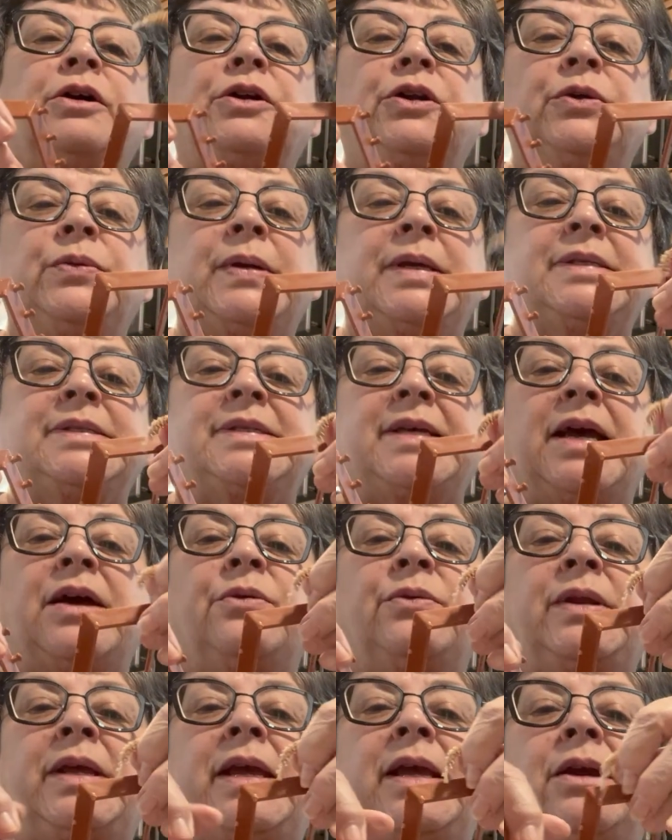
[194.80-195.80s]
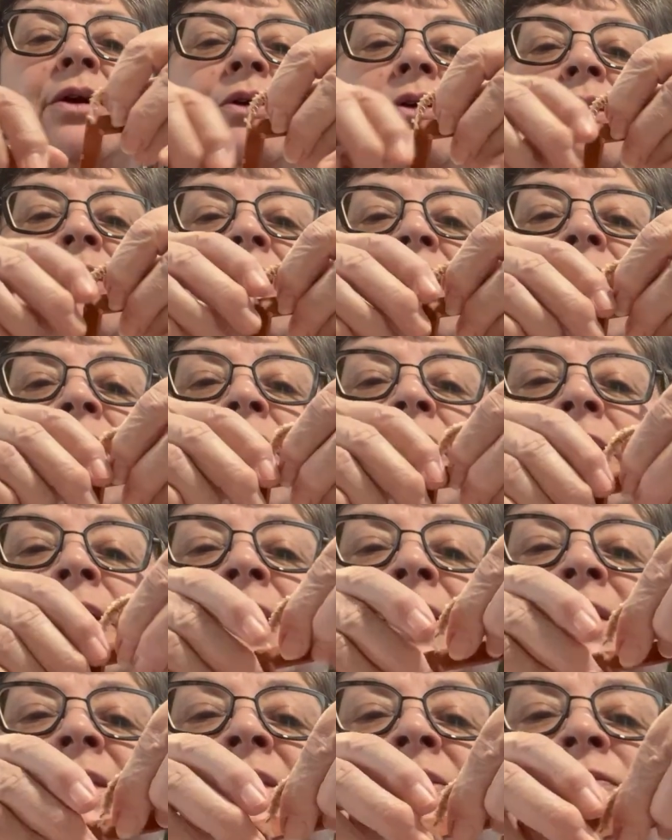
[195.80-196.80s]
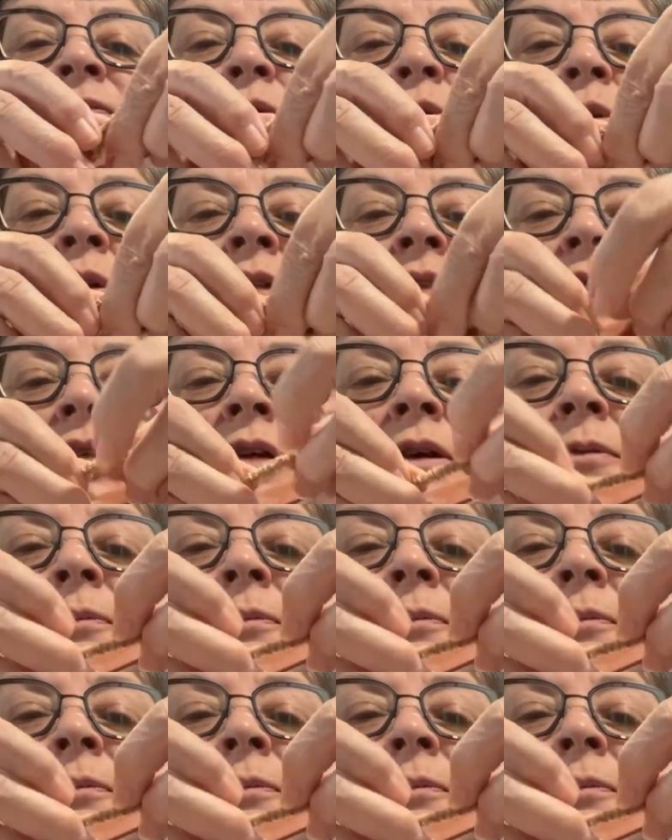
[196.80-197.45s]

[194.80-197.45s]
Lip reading: gluing down here on his foot.